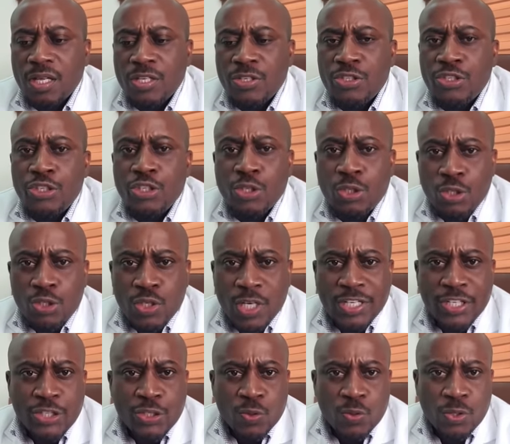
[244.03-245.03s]

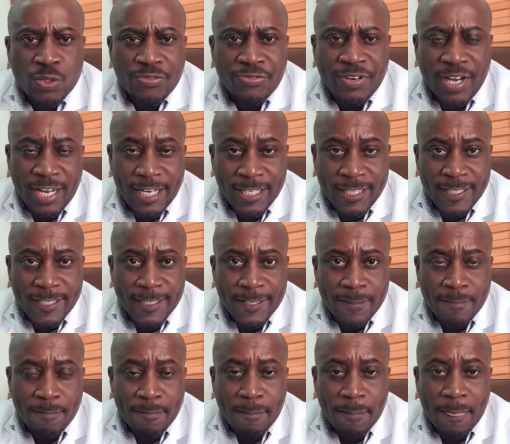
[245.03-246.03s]
usually you will find
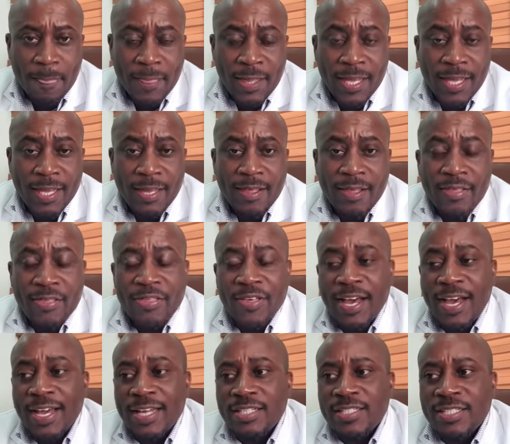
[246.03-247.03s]

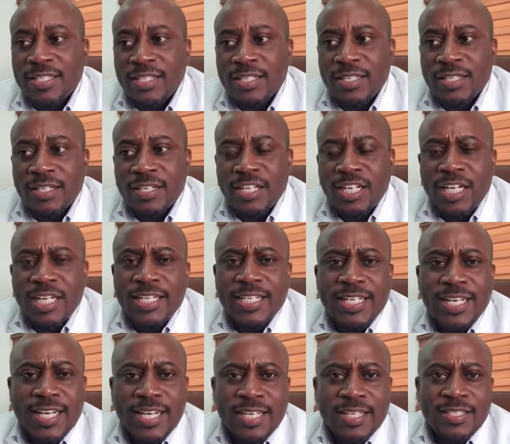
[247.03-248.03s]
that
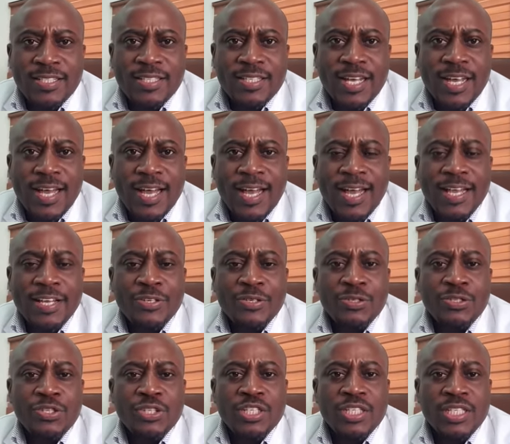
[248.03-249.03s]
hernias are
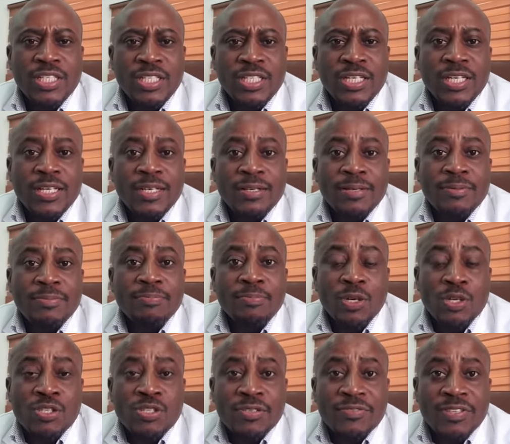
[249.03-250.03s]
usually,
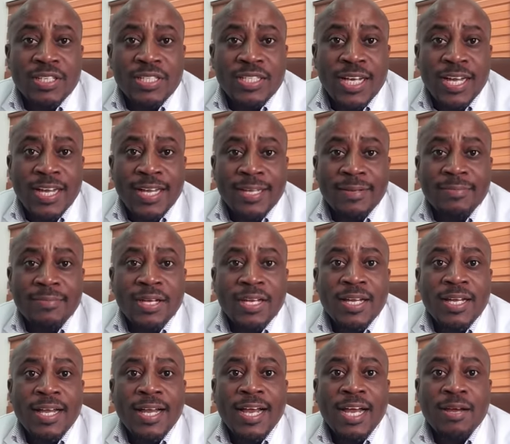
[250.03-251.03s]
most of the time,
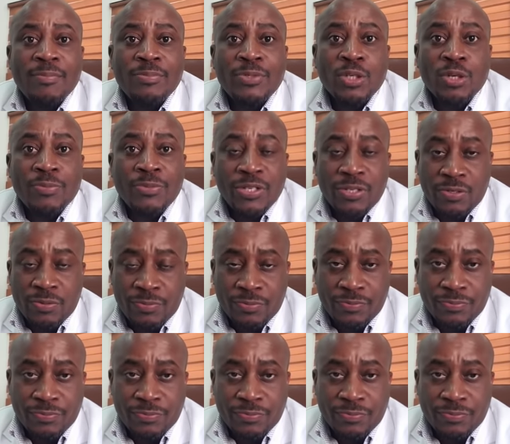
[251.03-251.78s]
abdominal.